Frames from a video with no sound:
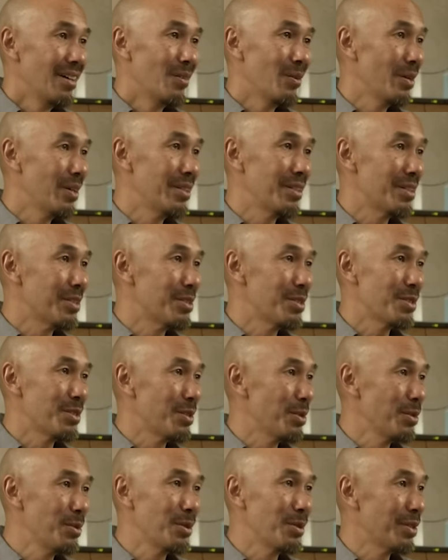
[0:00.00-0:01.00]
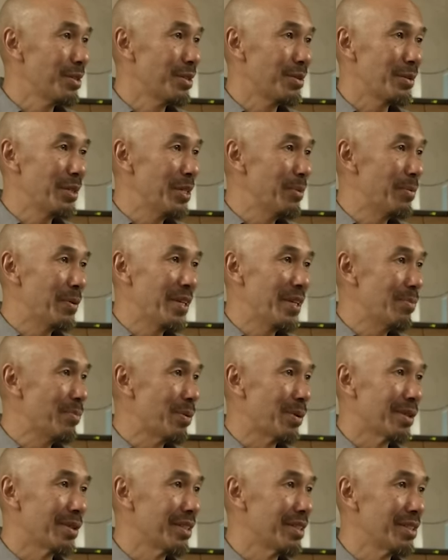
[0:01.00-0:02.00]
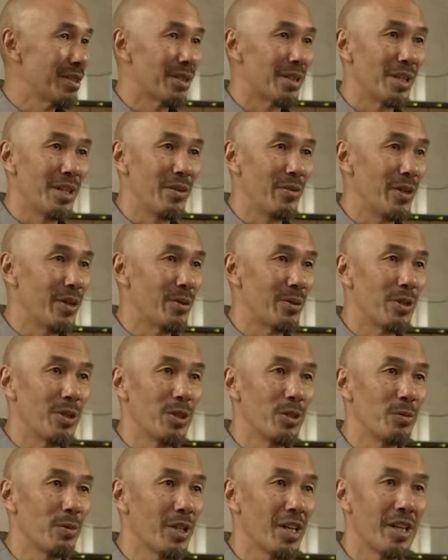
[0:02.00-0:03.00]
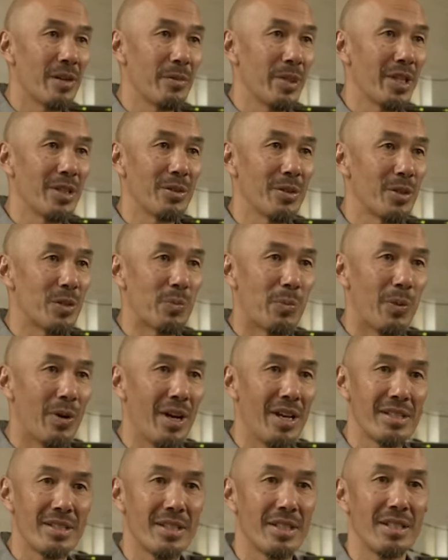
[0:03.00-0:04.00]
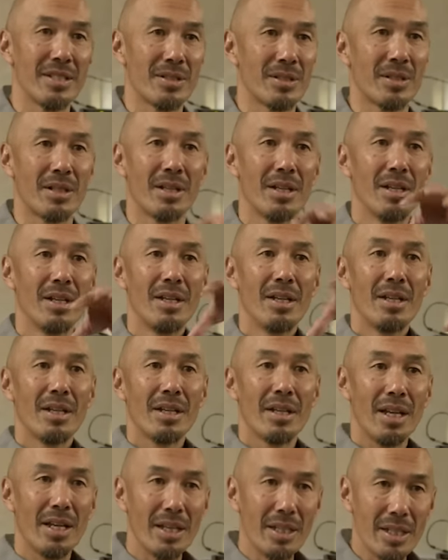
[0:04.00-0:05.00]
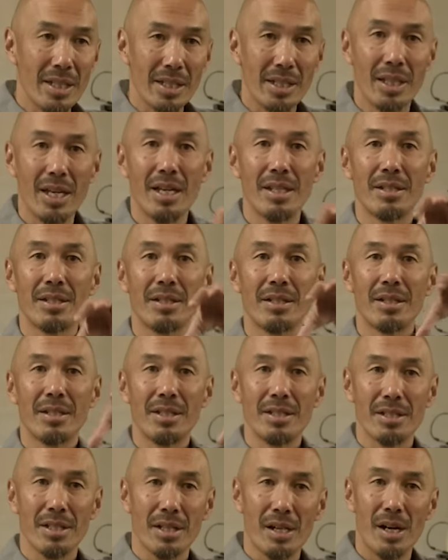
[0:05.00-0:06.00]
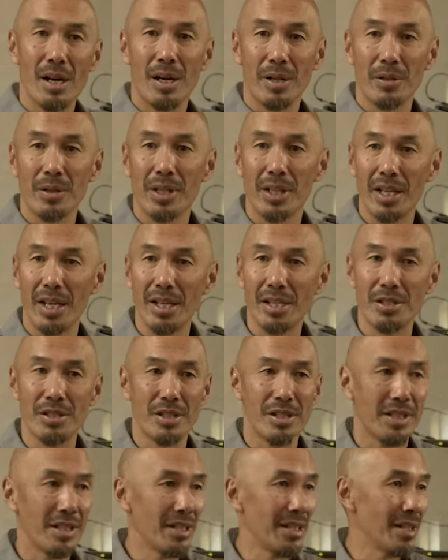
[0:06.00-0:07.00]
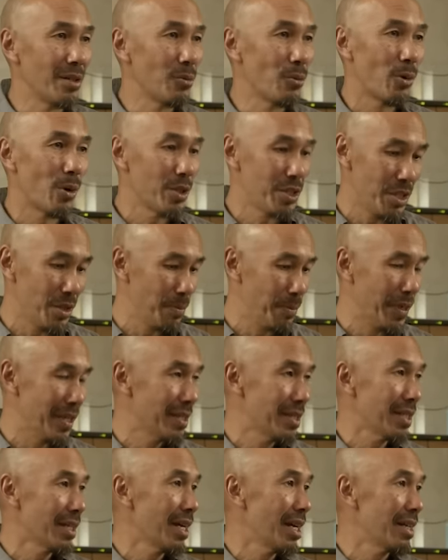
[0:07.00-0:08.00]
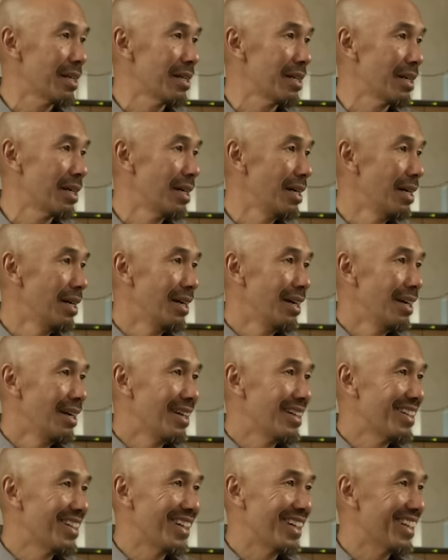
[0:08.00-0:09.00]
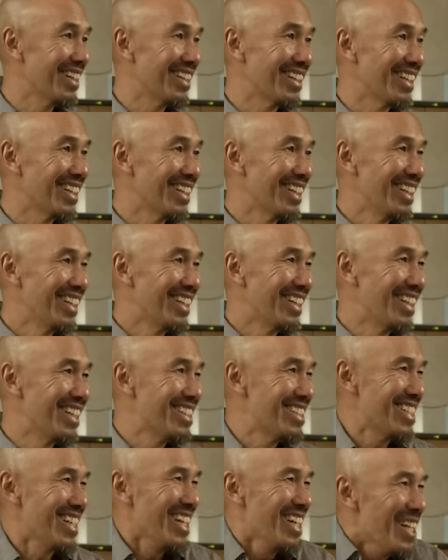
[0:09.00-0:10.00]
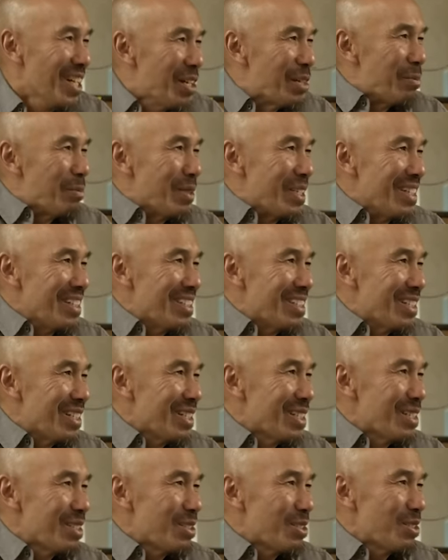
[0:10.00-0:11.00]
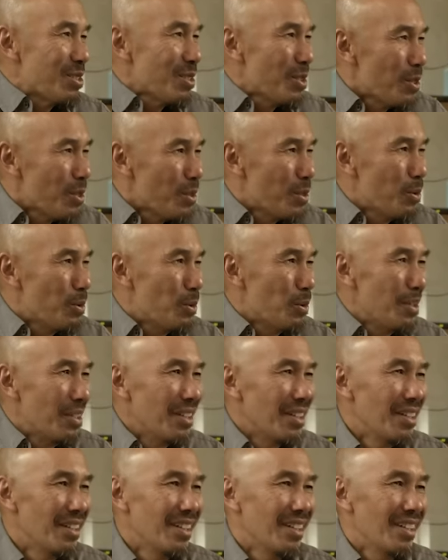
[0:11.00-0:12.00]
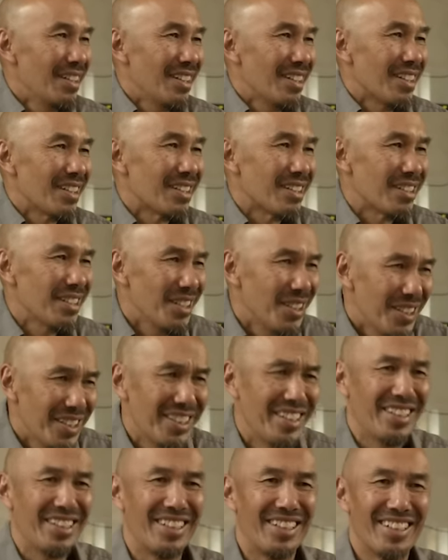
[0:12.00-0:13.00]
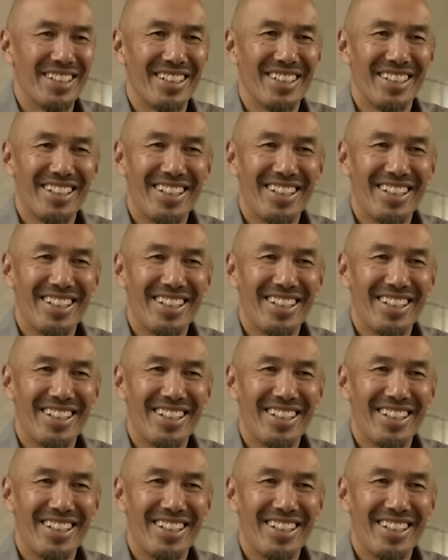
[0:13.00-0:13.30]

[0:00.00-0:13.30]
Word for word: Whether it's two or three people in your living room coming into His presence or getting together as a congregation and worshiping together. Like, it's Him. He's just so good.